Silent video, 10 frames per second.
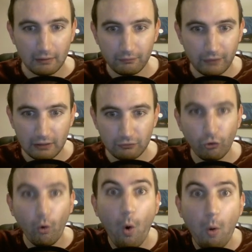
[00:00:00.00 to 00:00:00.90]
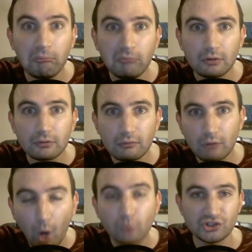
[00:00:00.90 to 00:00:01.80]
the dorm
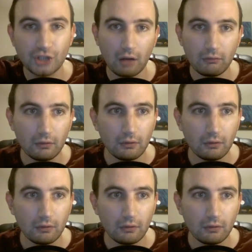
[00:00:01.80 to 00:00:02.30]
culture,